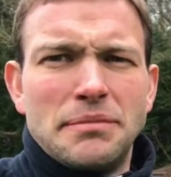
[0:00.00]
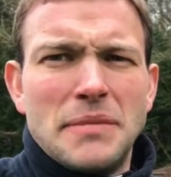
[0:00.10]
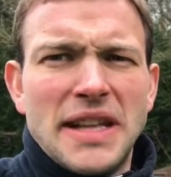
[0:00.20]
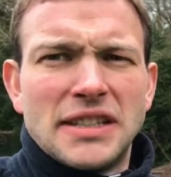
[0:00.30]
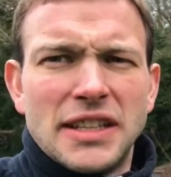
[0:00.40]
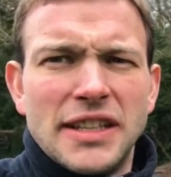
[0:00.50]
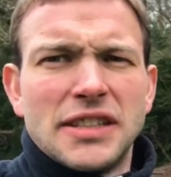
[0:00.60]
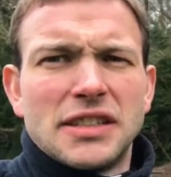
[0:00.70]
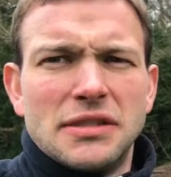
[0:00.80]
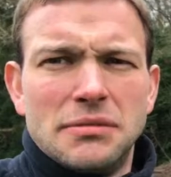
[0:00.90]
Mentally
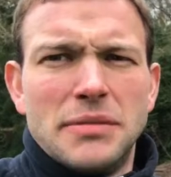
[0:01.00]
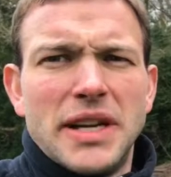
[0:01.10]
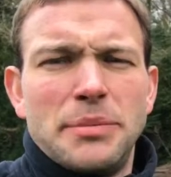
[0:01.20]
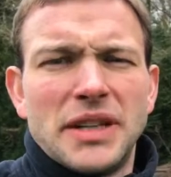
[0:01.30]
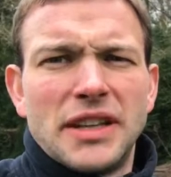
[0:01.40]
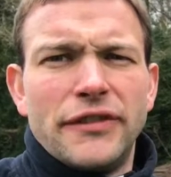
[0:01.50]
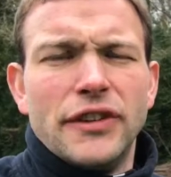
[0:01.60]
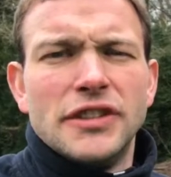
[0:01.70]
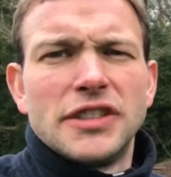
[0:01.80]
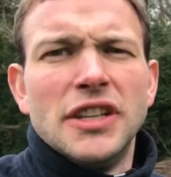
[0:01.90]
it's made a big
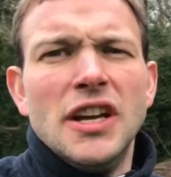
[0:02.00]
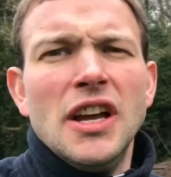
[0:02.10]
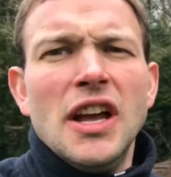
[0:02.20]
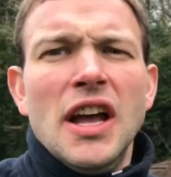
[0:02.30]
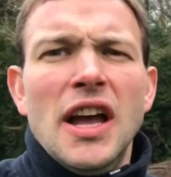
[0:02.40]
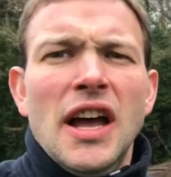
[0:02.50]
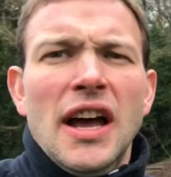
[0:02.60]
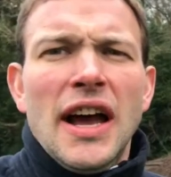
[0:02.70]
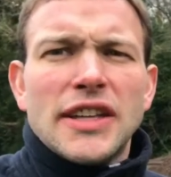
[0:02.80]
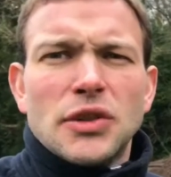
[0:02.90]
difference.
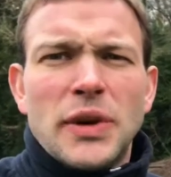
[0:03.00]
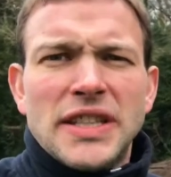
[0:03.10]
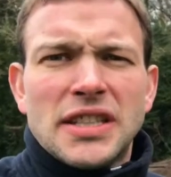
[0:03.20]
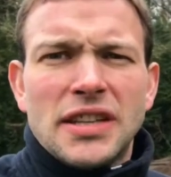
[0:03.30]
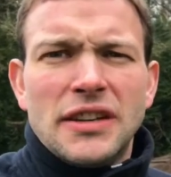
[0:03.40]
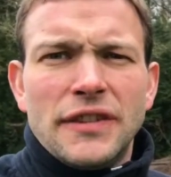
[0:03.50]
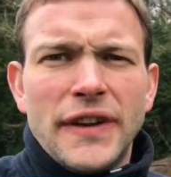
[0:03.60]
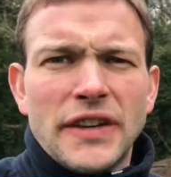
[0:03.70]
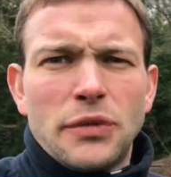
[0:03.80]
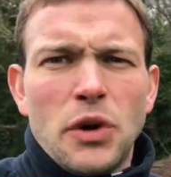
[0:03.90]
As always,
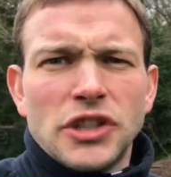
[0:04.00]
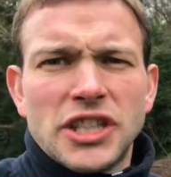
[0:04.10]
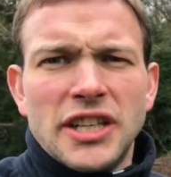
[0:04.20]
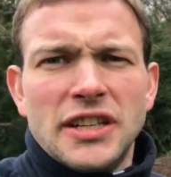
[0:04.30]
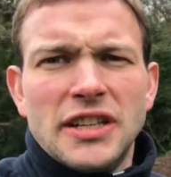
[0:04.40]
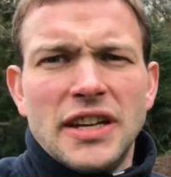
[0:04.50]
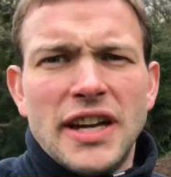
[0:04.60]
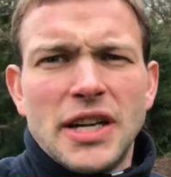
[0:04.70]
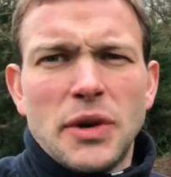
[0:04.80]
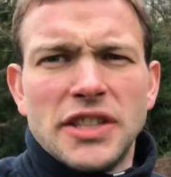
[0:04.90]
thanks for watching.
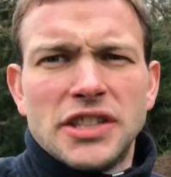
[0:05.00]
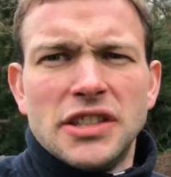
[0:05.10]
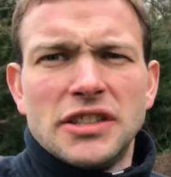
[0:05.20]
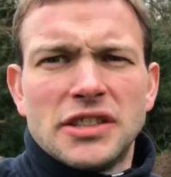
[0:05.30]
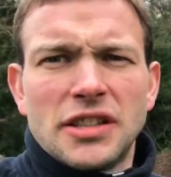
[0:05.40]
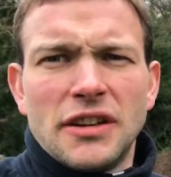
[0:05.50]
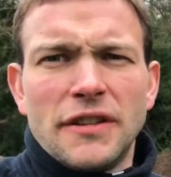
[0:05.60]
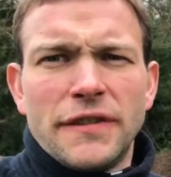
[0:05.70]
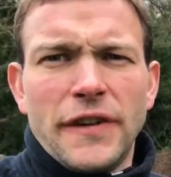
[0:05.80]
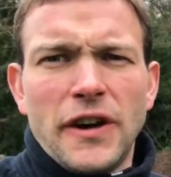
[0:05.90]
Any questions,
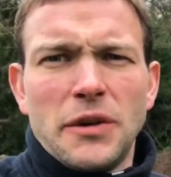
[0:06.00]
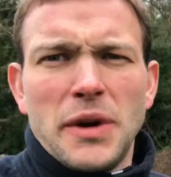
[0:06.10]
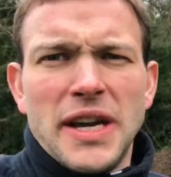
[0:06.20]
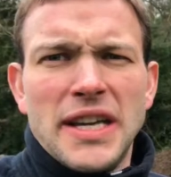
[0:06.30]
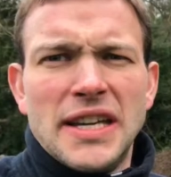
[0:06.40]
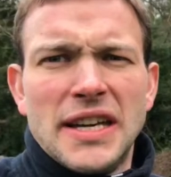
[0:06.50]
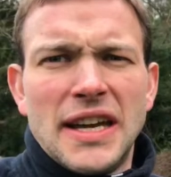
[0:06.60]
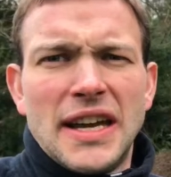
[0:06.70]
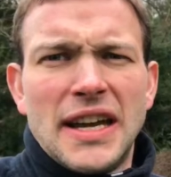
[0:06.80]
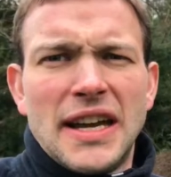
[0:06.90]
fire away,
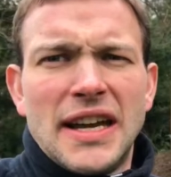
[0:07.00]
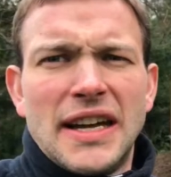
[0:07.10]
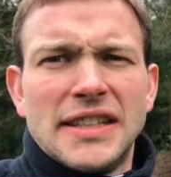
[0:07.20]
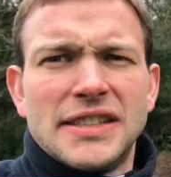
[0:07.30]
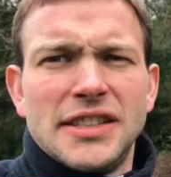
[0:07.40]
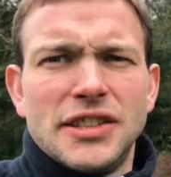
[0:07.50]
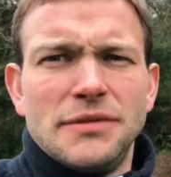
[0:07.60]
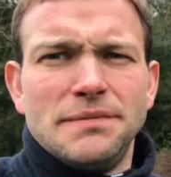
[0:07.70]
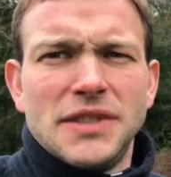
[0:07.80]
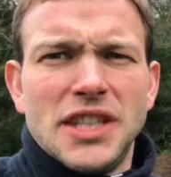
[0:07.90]
and see you
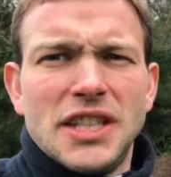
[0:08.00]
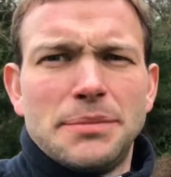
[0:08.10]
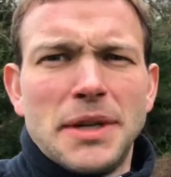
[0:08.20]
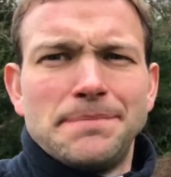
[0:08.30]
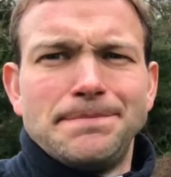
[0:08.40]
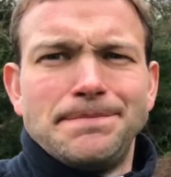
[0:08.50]
soon. Cheers, bye.